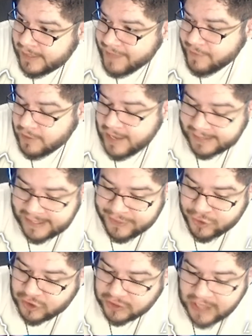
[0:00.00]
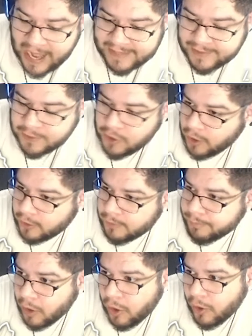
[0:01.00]
And they're like, it just lasts
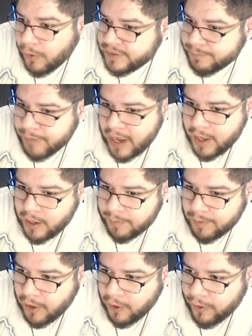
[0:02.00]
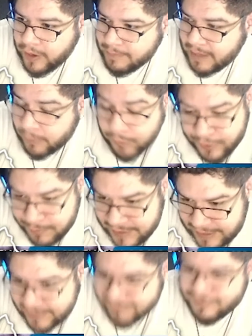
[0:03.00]
longer, bro, it's better, bro. And I'm like, what do you
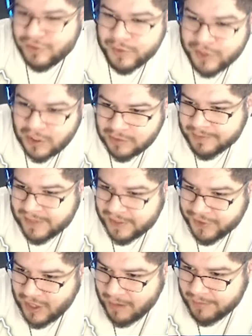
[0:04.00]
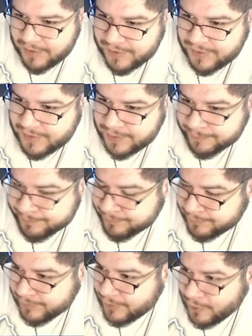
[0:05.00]
mean? If you switch out the potentiometers,
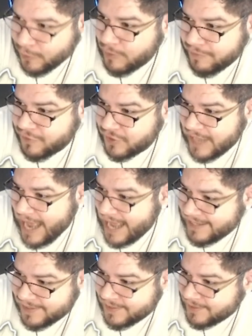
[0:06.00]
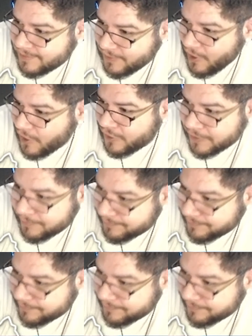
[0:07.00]
Goomwave just lasts longer.